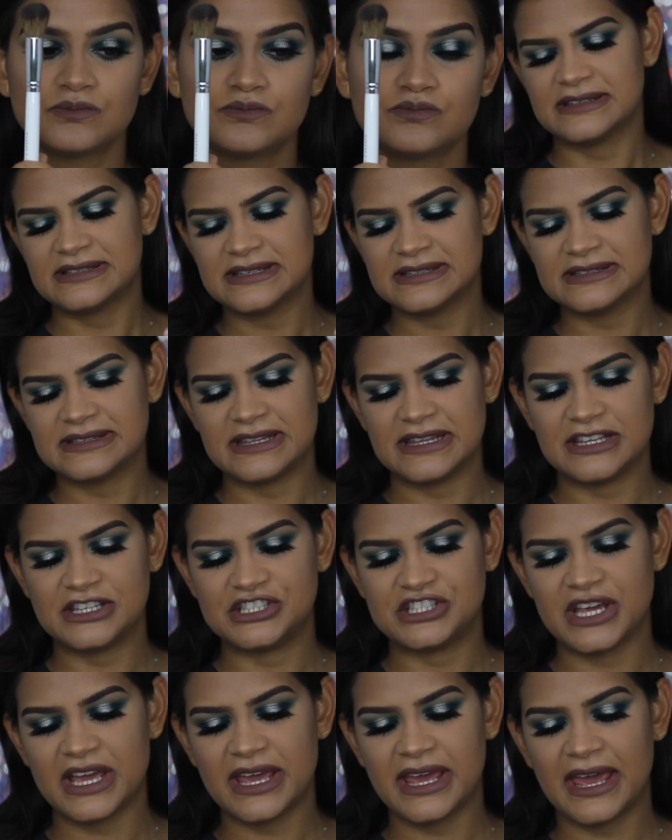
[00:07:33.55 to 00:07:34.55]
This is the
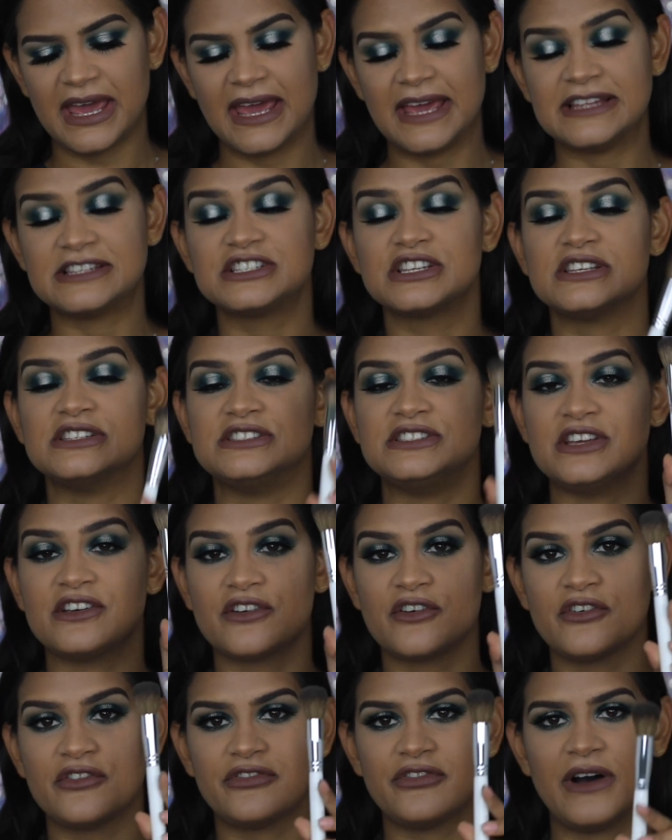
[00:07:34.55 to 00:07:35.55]

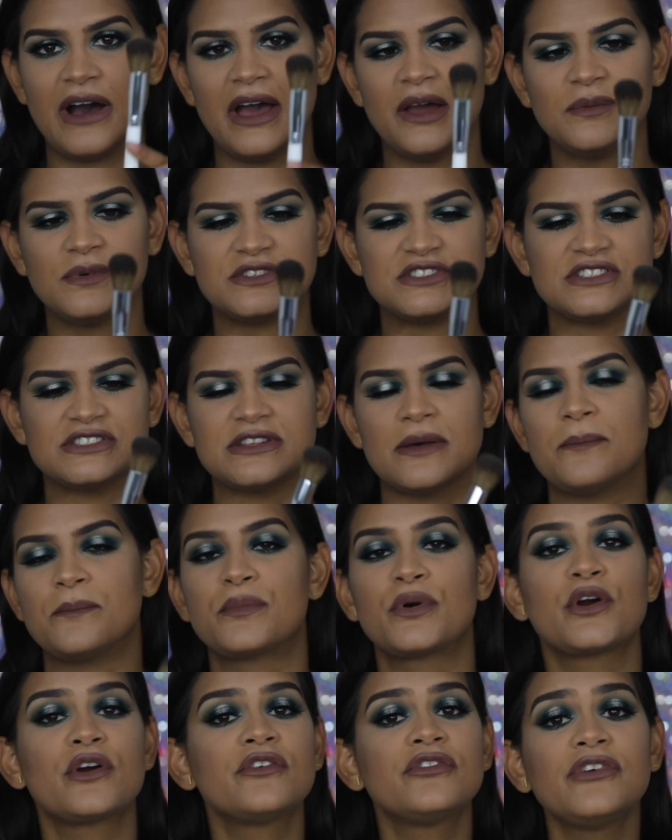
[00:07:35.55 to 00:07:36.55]
JH05, which is a
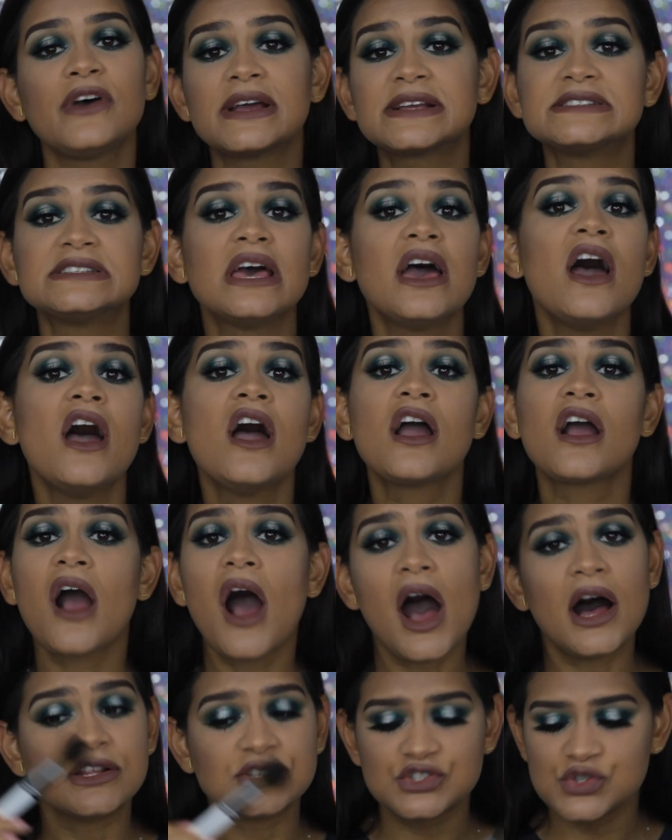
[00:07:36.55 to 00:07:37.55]
perfect
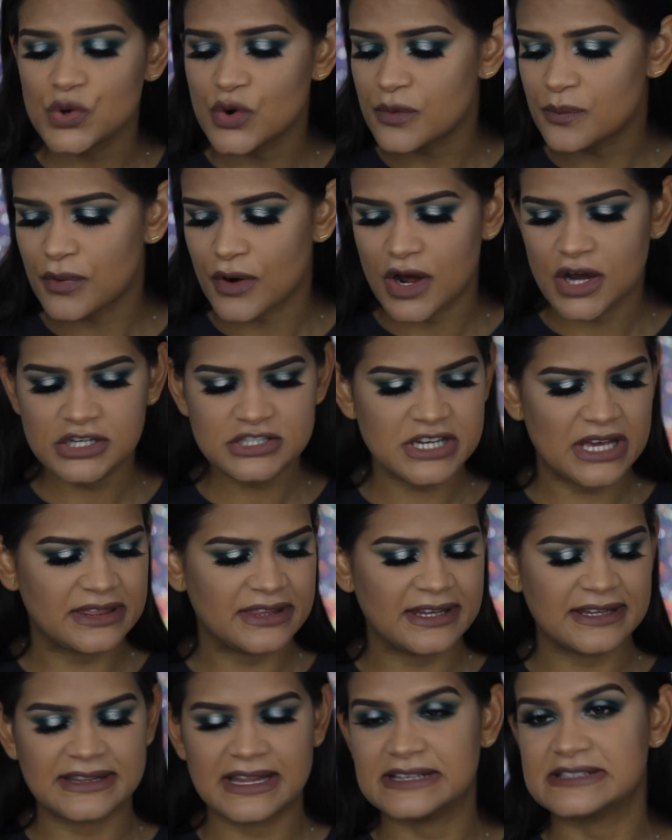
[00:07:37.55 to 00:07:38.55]
contour brush. I
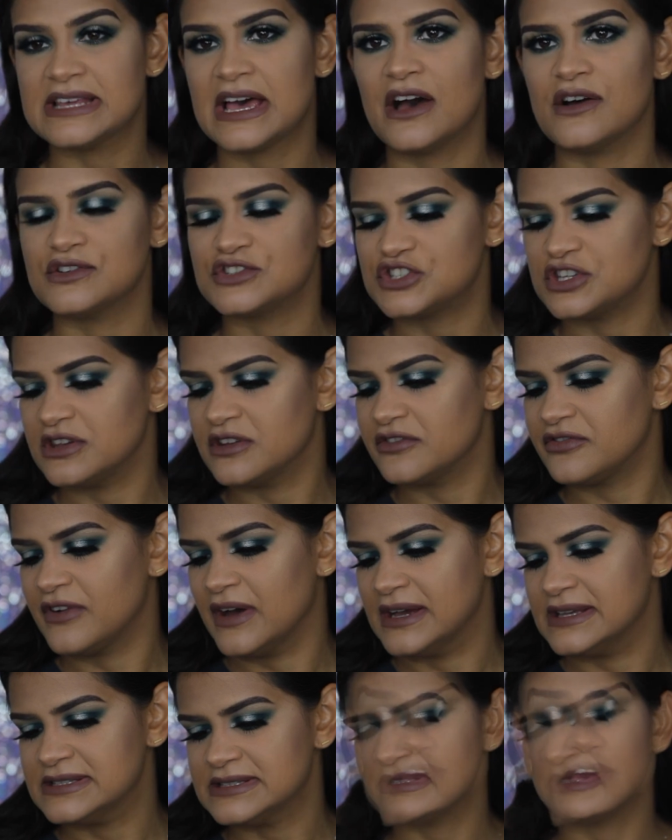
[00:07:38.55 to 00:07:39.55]
think that's how she
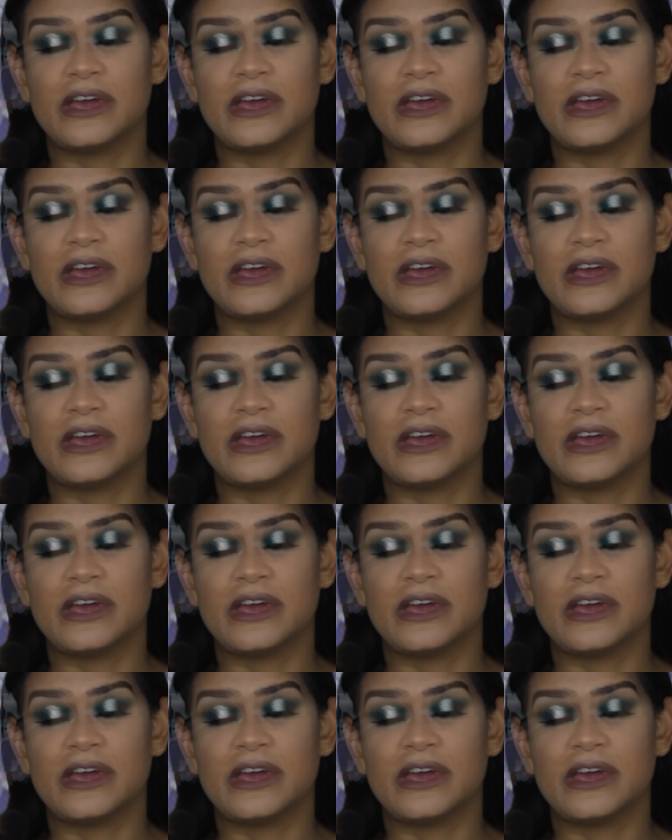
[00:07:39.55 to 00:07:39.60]
defines it.